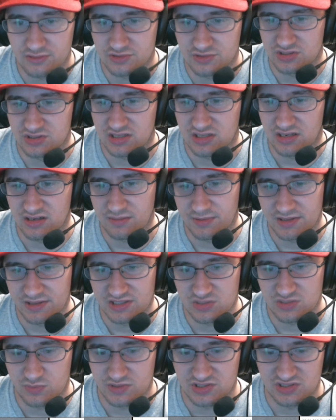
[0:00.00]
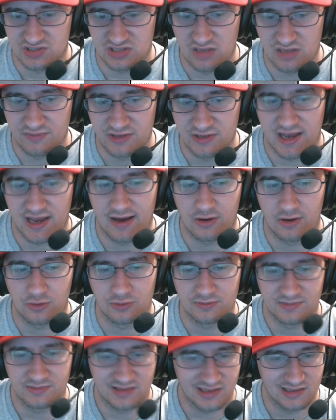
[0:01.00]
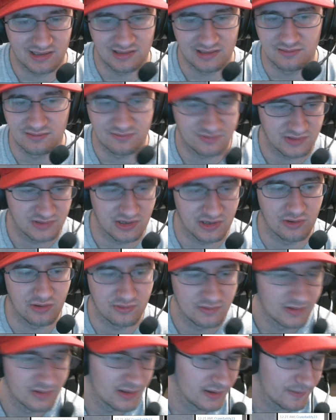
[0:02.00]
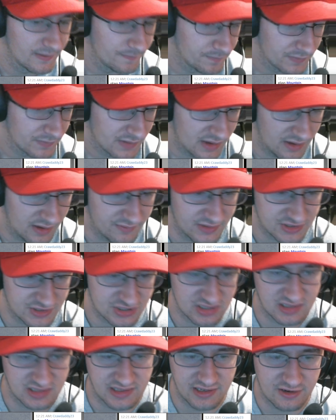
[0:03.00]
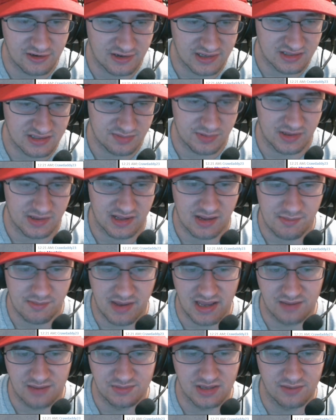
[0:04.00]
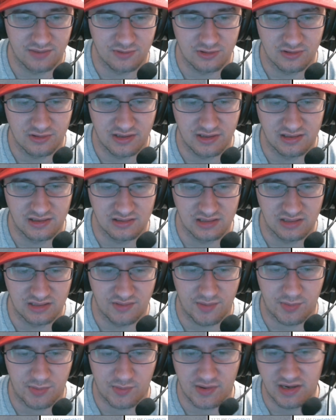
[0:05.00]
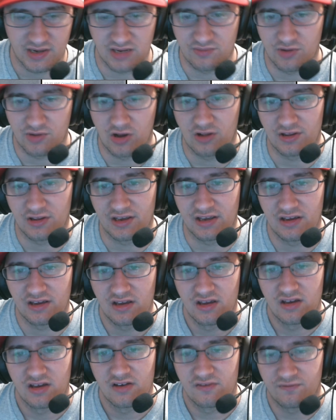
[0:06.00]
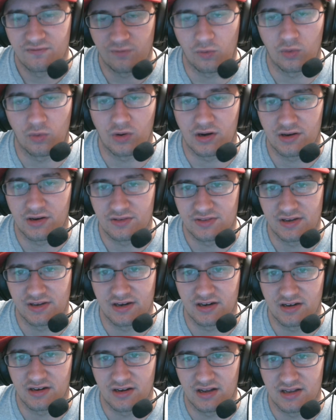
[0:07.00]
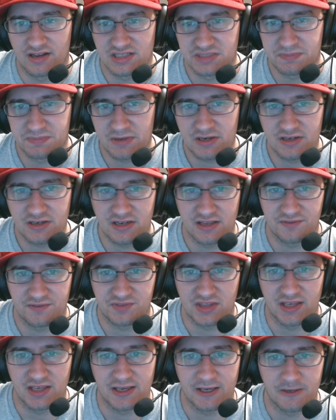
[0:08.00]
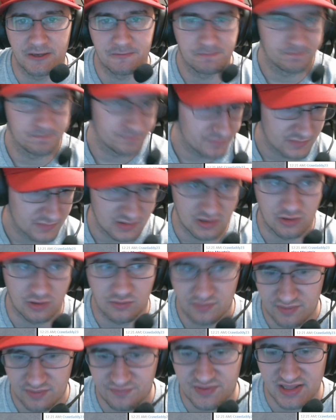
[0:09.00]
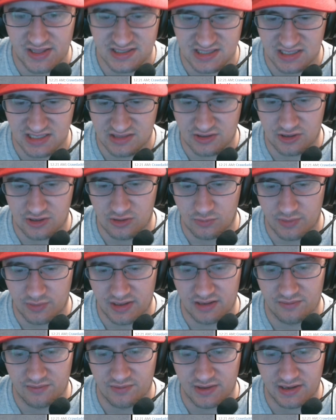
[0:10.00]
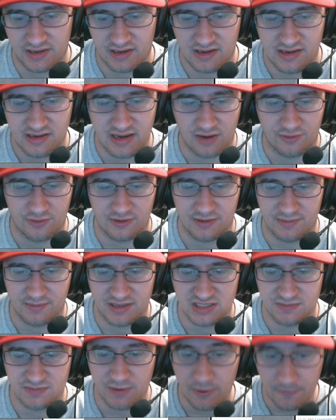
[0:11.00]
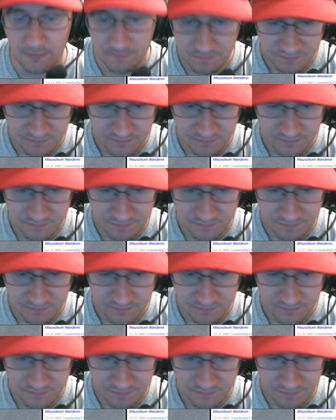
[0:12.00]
just getting to play this Witch's Oven out, and eventually later get to play like a Mayhem Devil and leave up a Rending Volley for their Spirit if they, if that's like their way of like countering my spell.